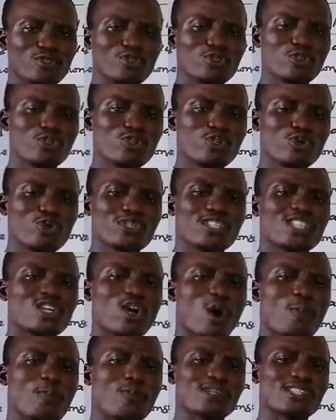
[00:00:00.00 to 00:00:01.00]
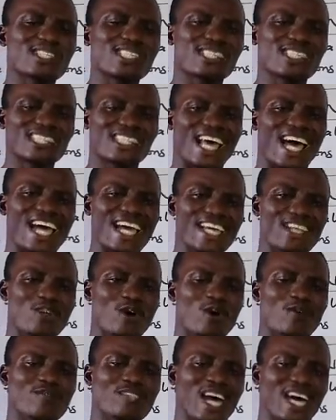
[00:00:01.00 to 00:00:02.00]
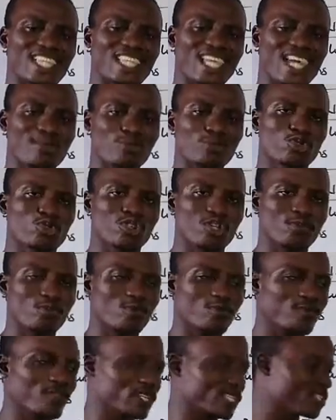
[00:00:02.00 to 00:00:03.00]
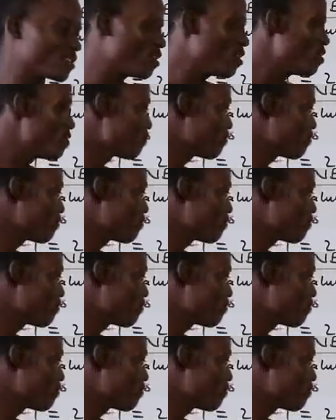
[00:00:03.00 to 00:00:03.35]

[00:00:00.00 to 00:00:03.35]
you use the opposite sign of that term to remove it.